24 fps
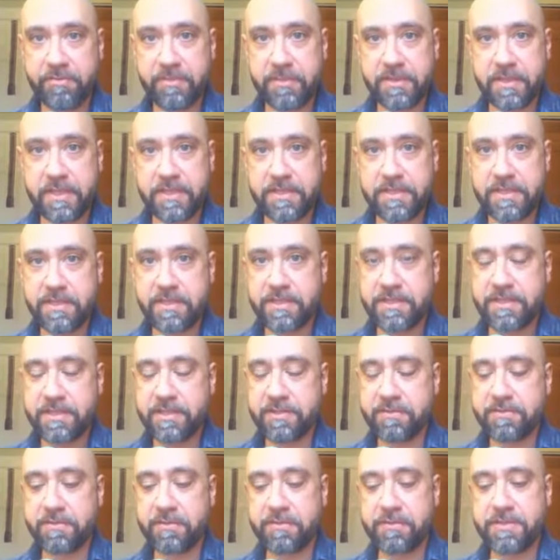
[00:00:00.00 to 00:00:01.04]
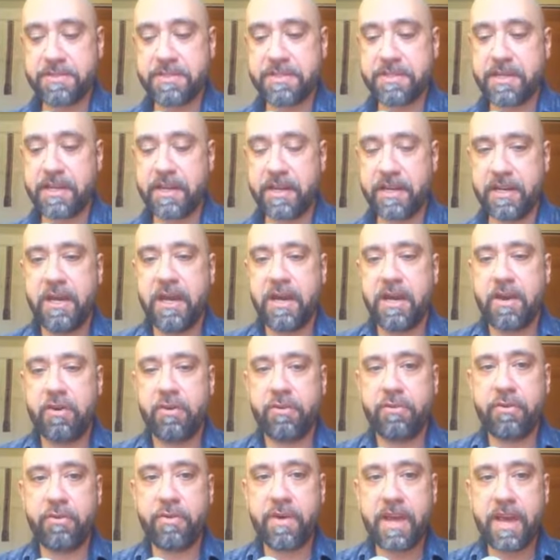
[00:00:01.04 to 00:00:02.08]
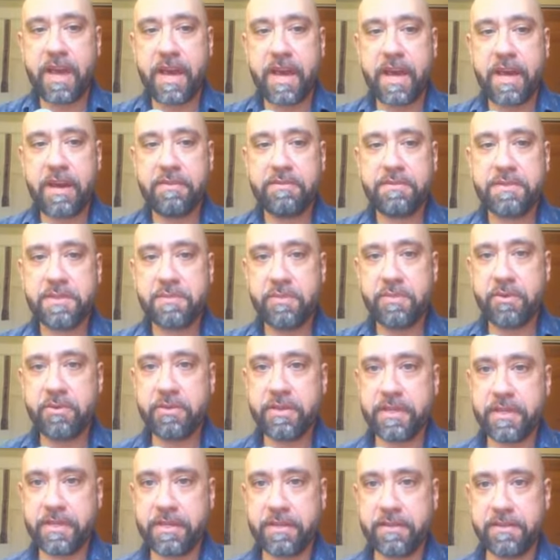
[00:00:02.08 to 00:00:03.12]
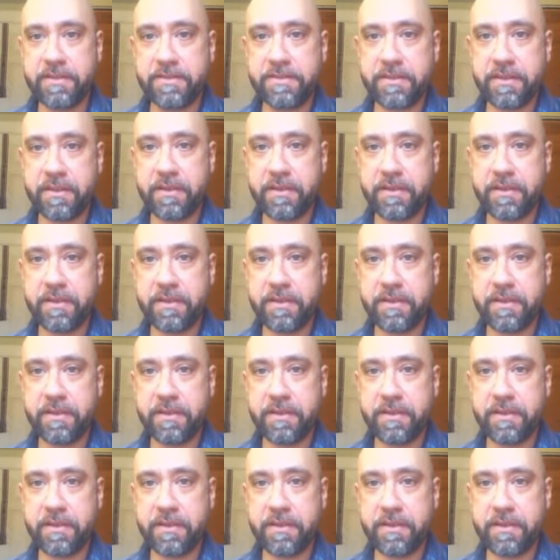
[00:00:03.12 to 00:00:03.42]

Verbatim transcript: This is the first time. Although I have spoken